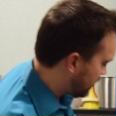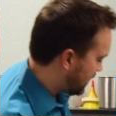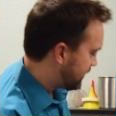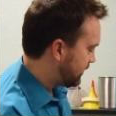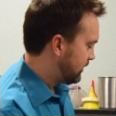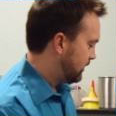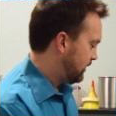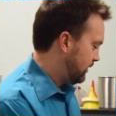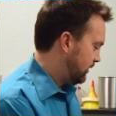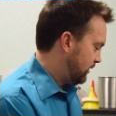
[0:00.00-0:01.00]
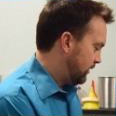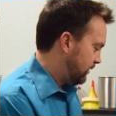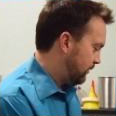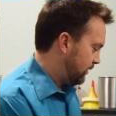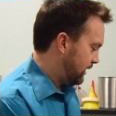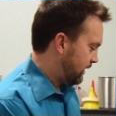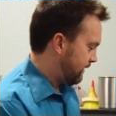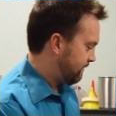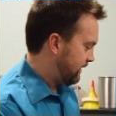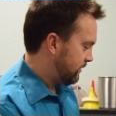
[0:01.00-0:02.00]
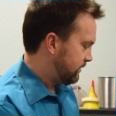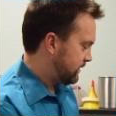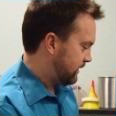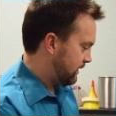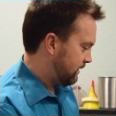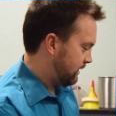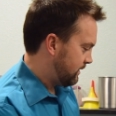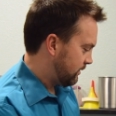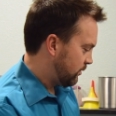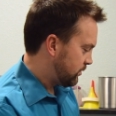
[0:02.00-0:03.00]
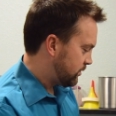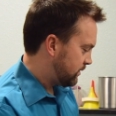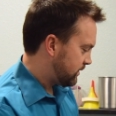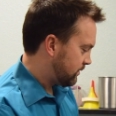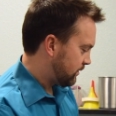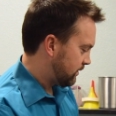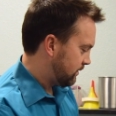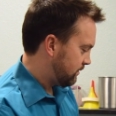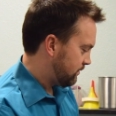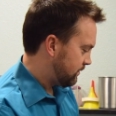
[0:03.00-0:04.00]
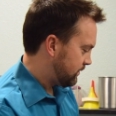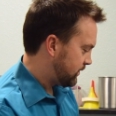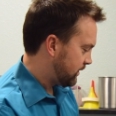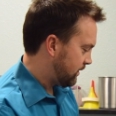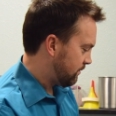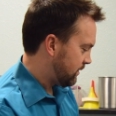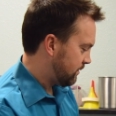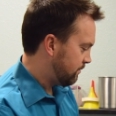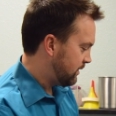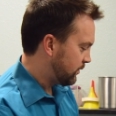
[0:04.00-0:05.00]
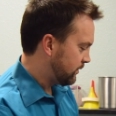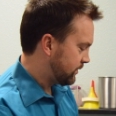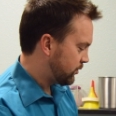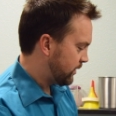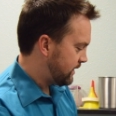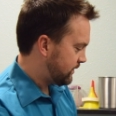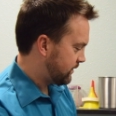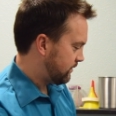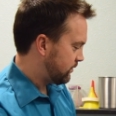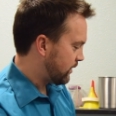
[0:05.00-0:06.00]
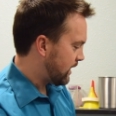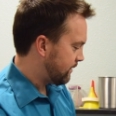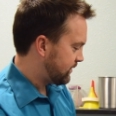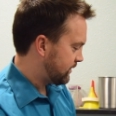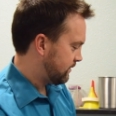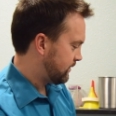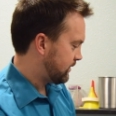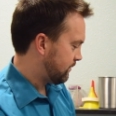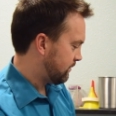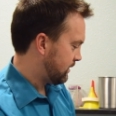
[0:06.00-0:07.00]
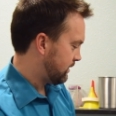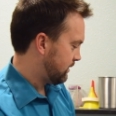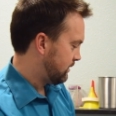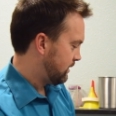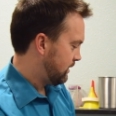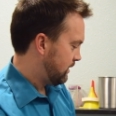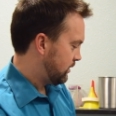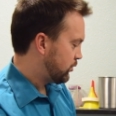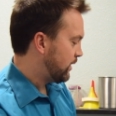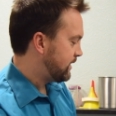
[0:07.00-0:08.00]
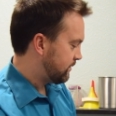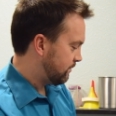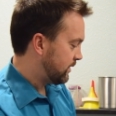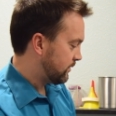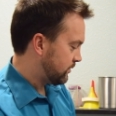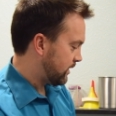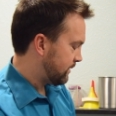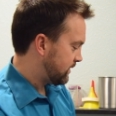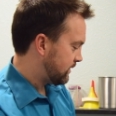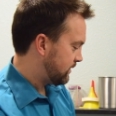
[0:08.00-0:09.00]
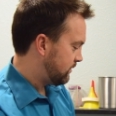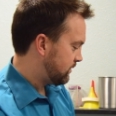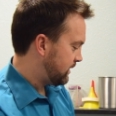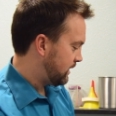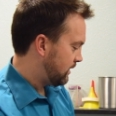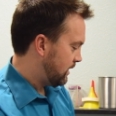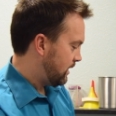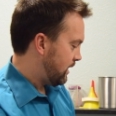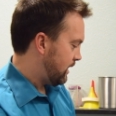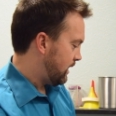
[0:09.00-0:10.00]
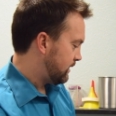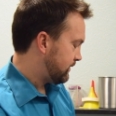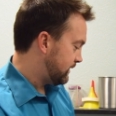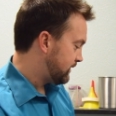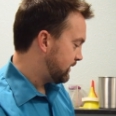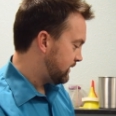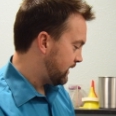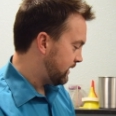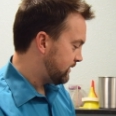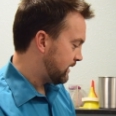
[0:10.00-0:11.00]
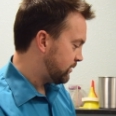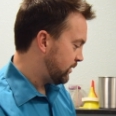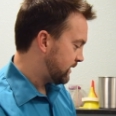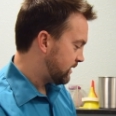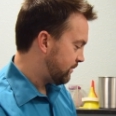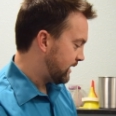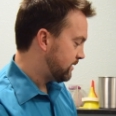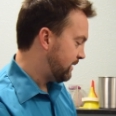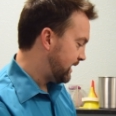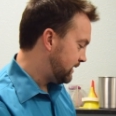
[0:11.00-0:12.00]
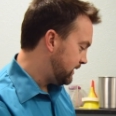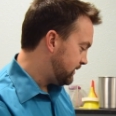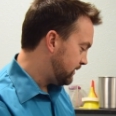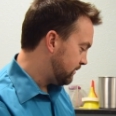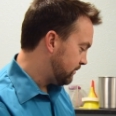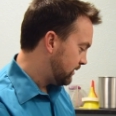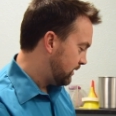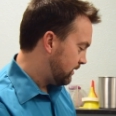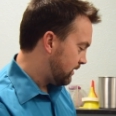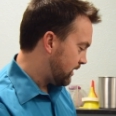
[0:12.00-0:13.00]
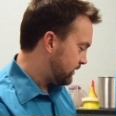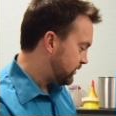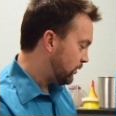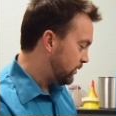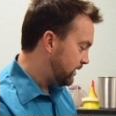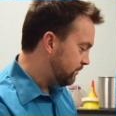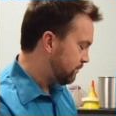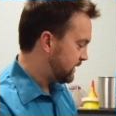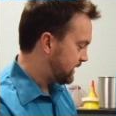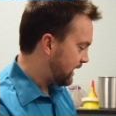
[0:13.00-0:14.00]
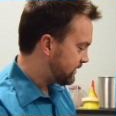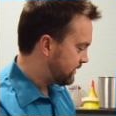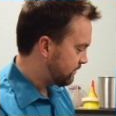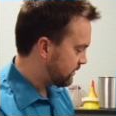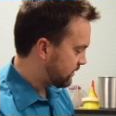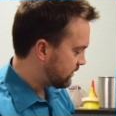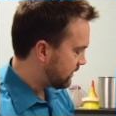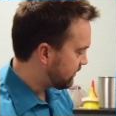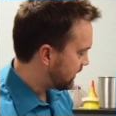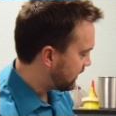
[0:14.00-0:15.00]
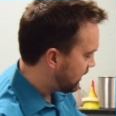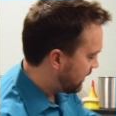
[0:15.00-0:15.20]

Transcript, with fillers: water. And I found in the grocery store some mineral trace drops, some trace mineral drops. And this contains, as we would expect, magnesium, sodium, potassium, so something